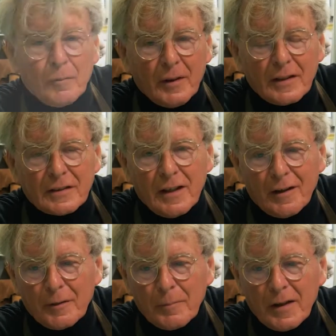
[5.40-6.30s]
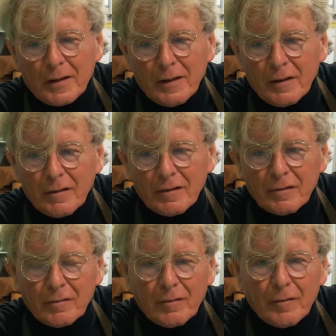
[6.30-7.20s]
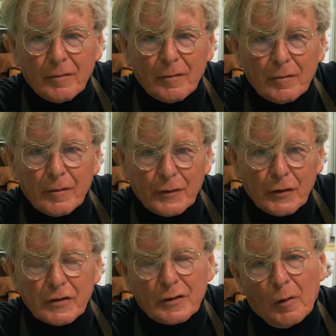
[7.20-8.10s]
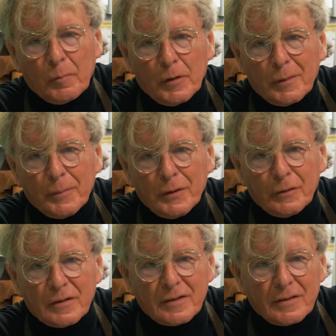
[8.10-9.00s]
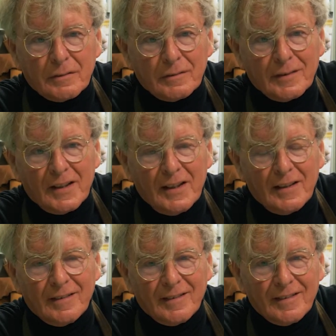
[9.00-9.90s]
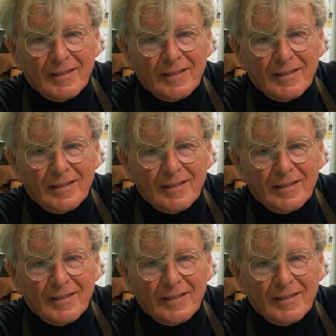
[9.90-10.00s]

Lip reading: When I started making the first Altberg boots in